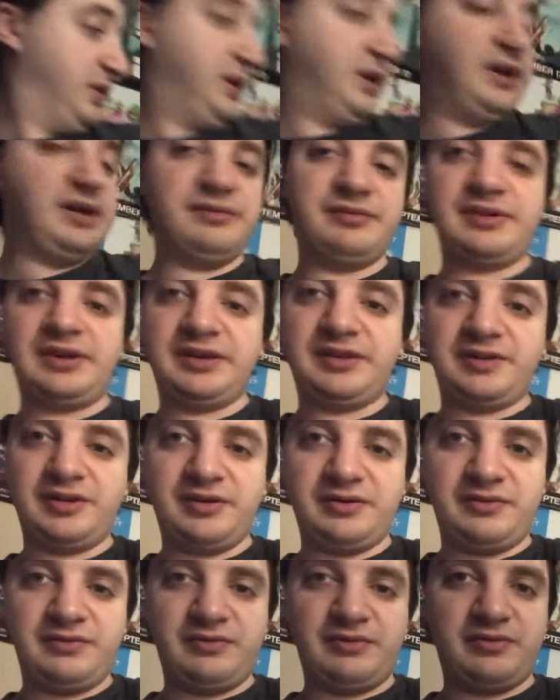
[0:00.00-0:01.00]
like
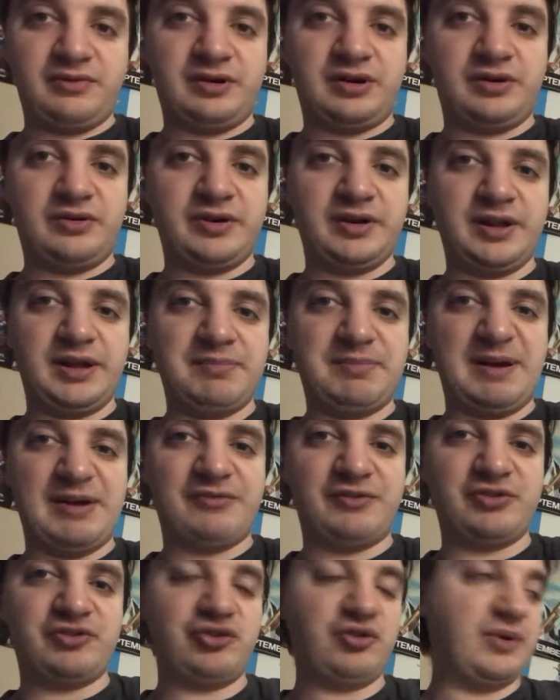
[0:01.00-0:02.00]

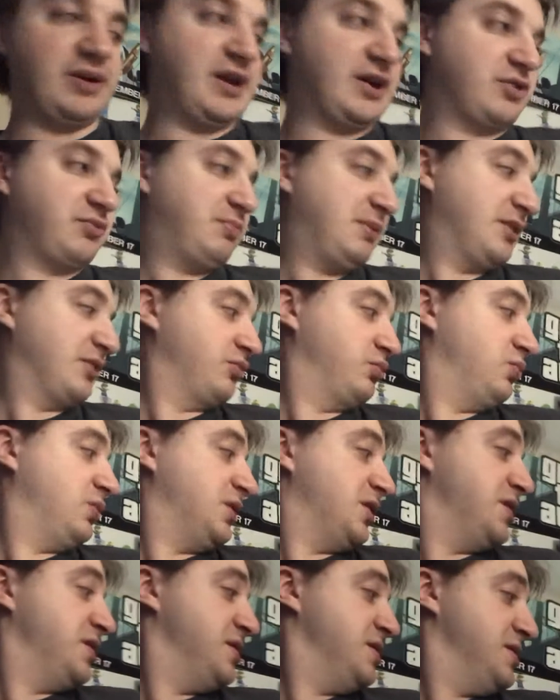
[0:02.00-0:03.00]
Battlefront 2 on Xbox
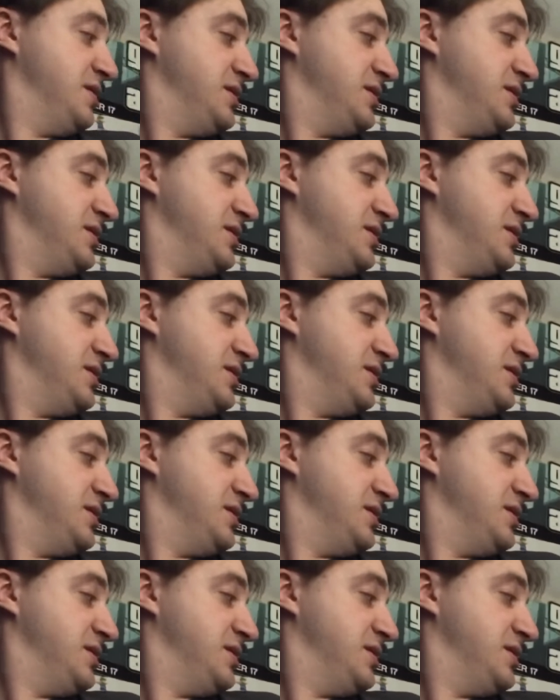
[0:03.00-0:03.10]
One,